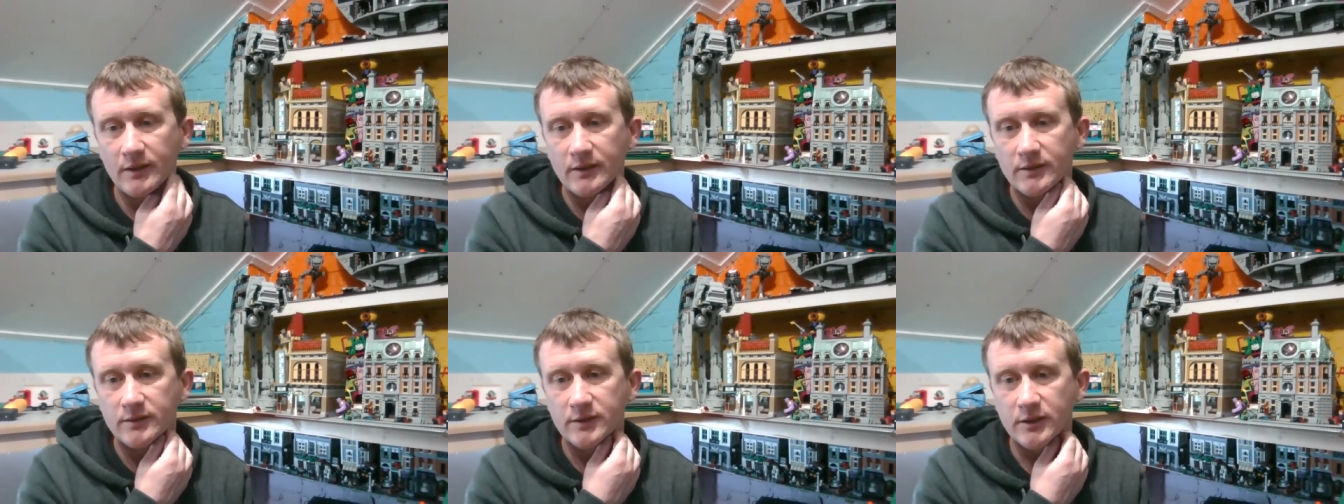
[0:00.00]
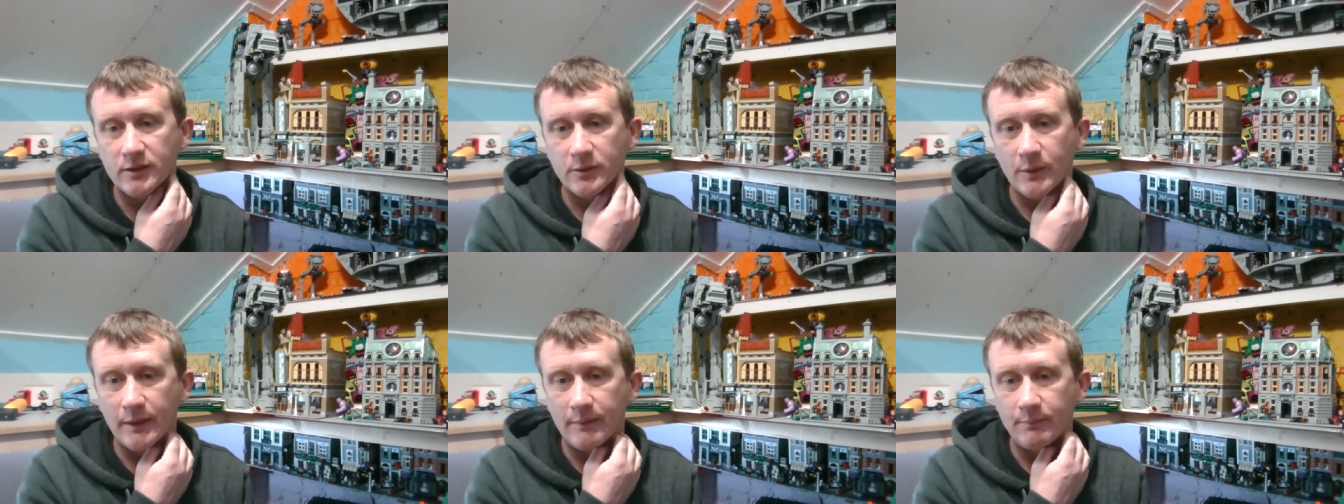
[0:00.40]

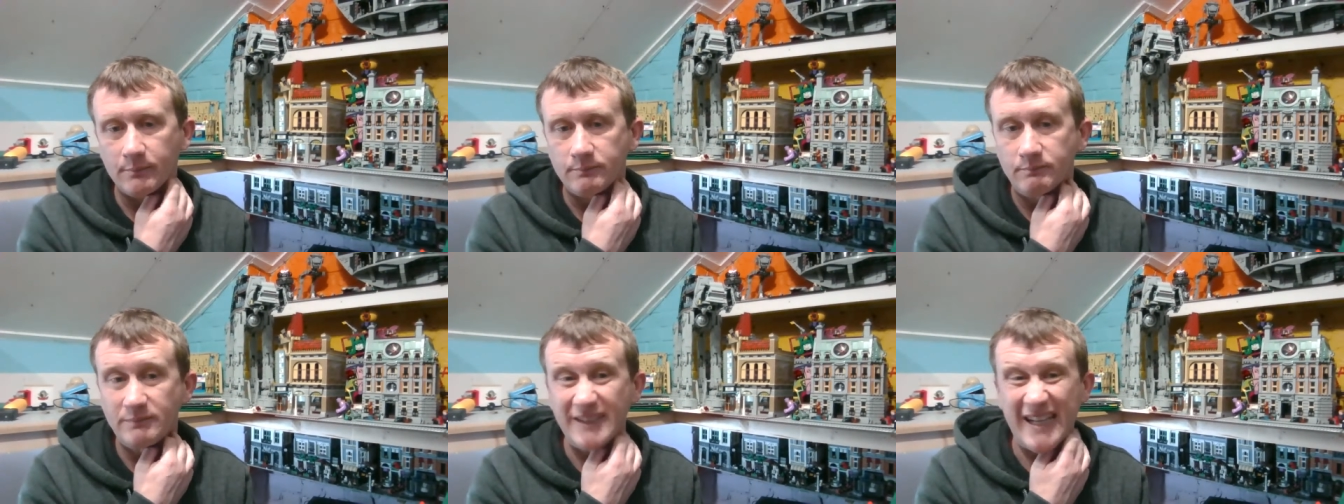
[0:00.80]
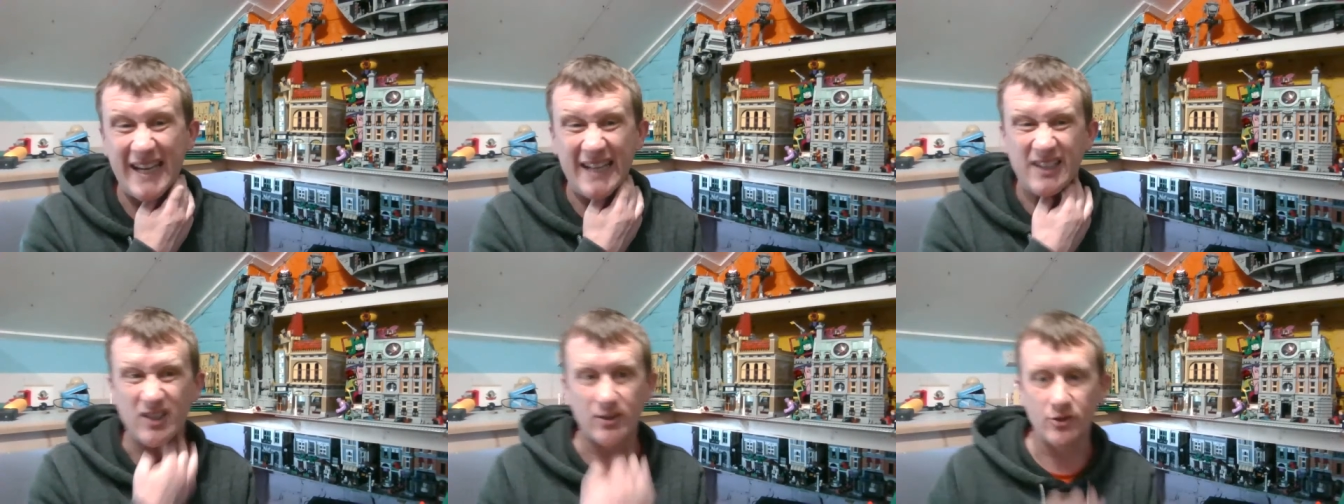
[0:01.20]
So yeah,
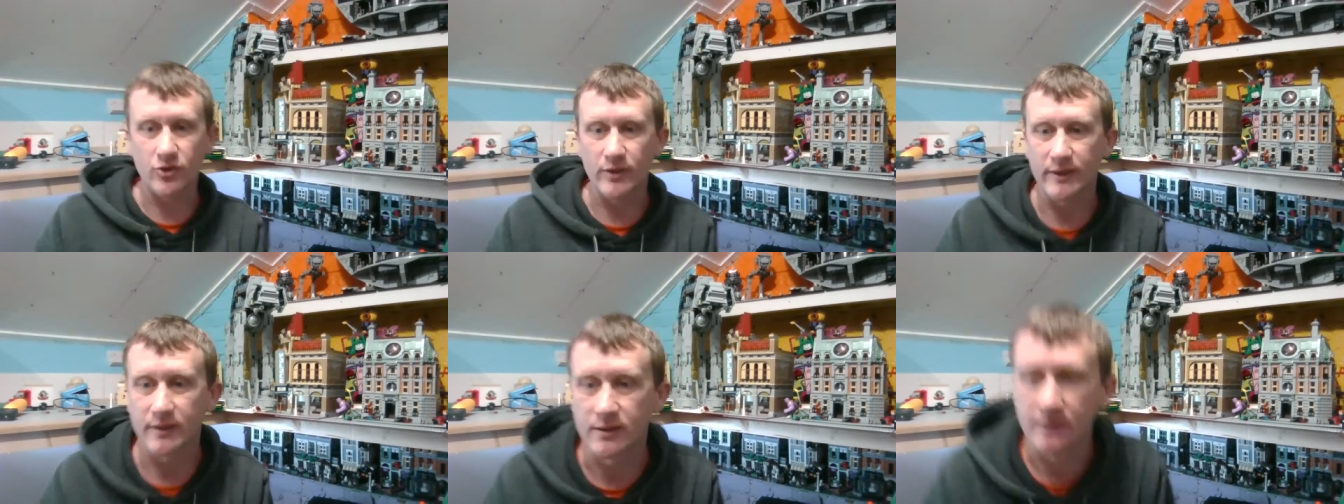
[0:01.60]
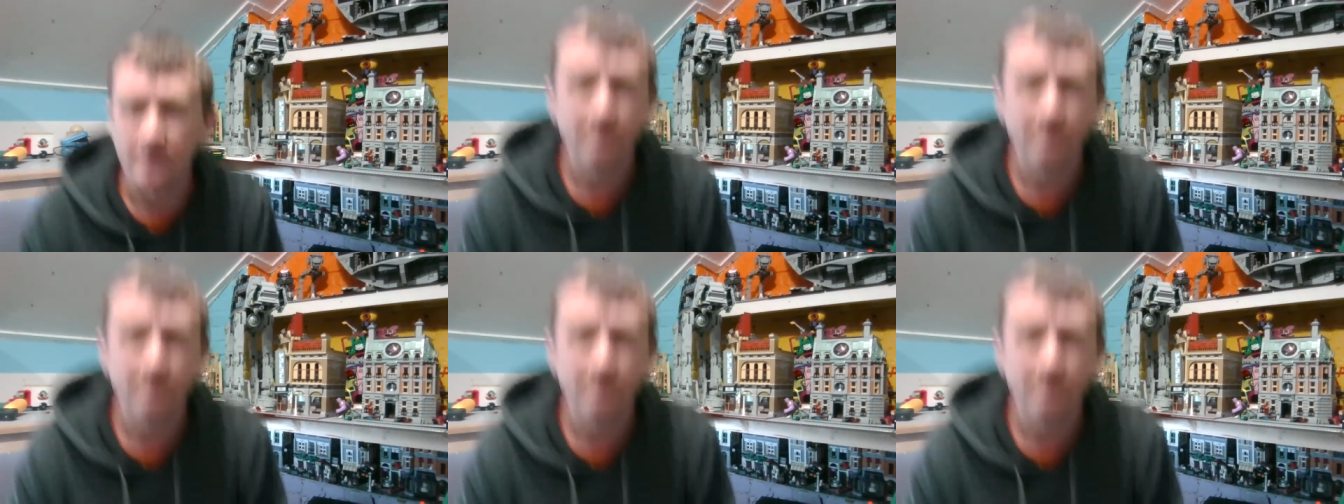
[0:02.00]
it does the trick, doesn't it?